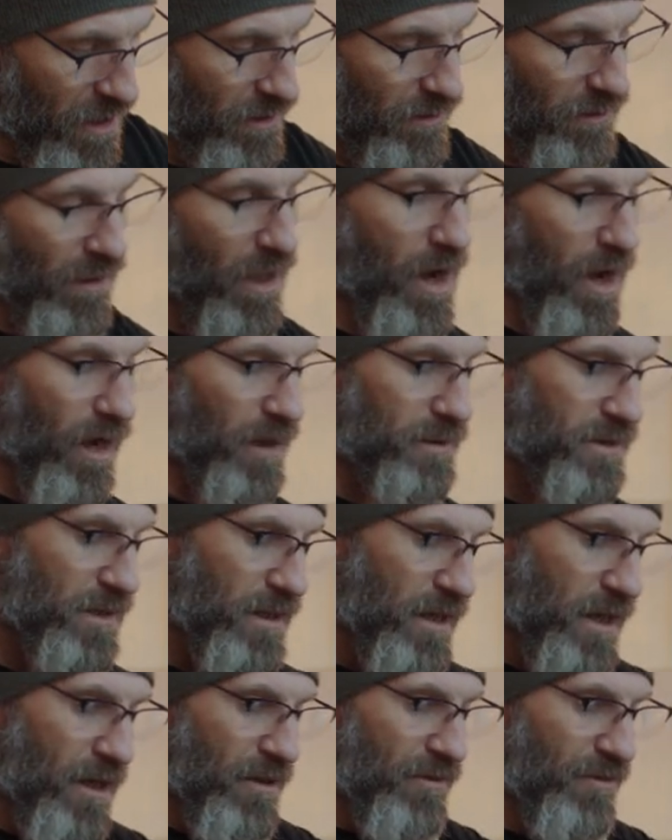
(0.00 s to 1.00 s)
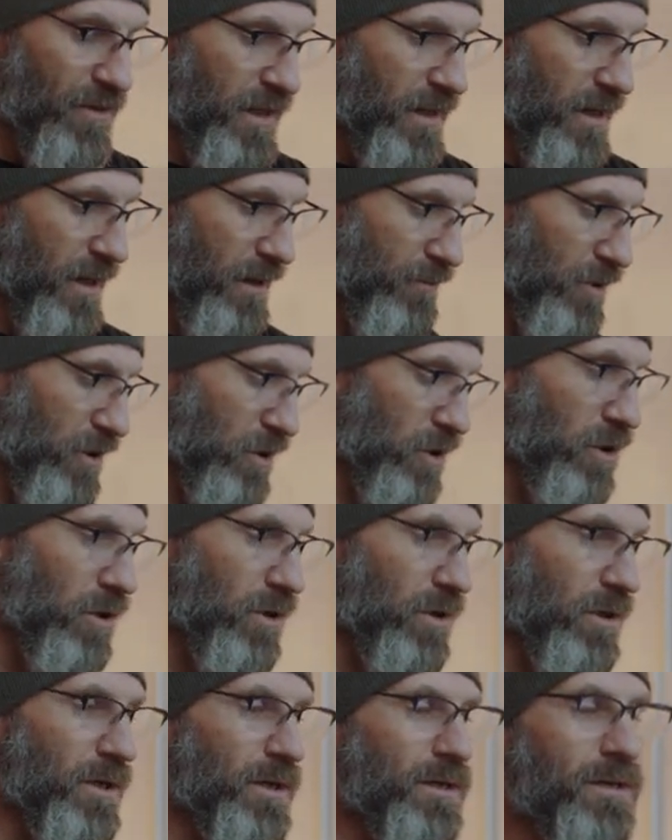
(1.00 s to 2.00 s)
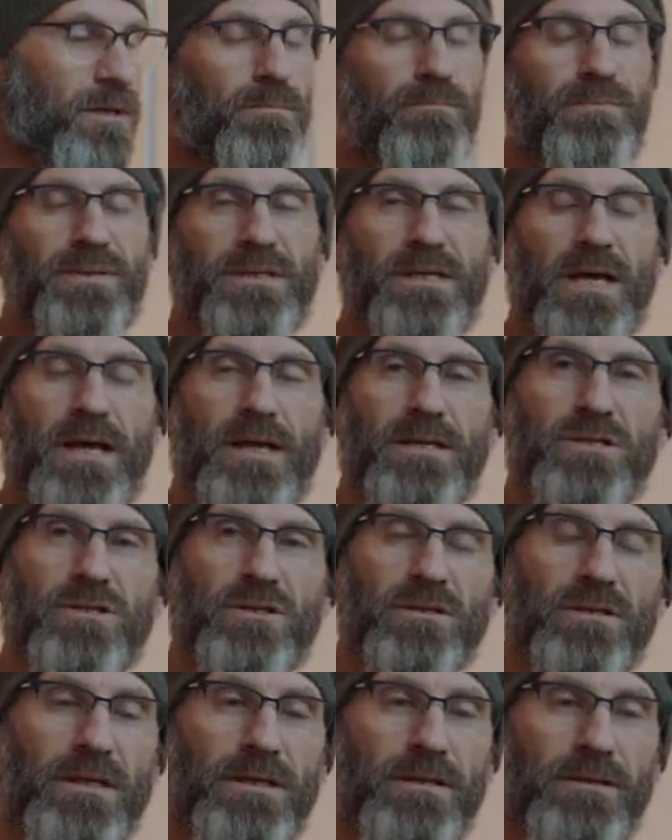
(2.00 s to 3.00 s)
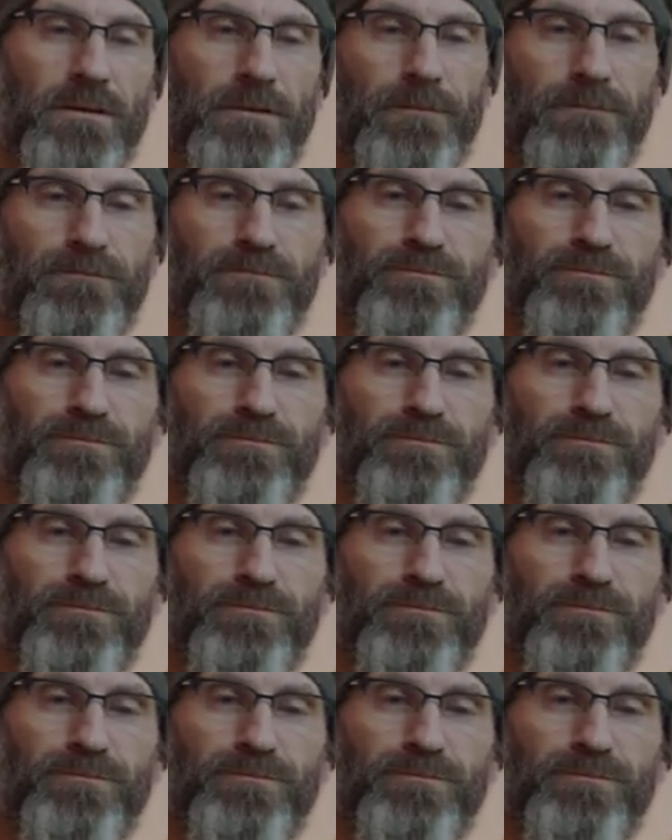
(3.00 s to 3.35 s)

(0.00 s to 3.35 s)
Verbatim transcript: unlocked, the camera could potentially